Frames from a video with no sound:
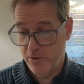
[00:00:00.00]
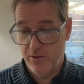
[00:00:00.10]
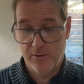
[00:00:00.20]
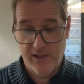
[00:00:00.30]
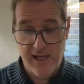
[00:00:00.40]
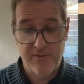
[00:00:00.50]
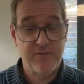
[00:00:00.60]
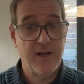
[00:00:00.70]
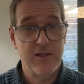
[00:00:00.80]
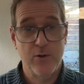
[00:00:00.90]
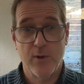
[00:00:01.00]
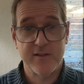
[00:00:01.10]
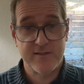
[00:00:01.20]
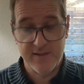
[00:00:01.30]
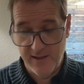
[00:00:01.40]
your new life at
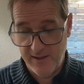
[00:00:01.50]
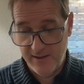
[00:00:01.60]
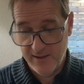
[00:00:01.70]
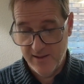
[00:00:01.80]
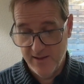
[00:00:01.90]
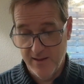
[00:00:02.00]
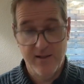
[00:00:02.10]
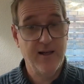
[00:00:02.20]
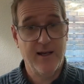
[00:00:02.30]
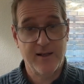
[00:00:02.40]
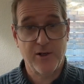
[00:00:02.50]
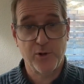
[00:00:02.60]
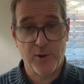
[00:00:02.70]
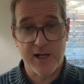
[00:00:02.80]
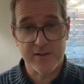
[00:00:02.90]
USC, and
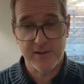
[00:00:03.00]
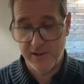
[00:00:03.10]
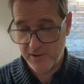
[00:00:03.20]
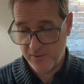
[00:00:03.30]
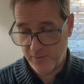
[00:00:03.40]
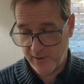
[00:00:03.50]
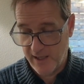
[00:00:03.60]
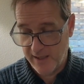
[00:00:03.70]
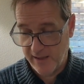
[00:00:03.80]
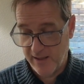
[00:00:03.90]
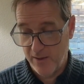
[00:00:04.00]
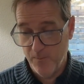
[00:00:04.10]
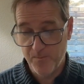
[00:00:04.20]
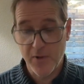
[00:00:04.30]
congratulations for getting in,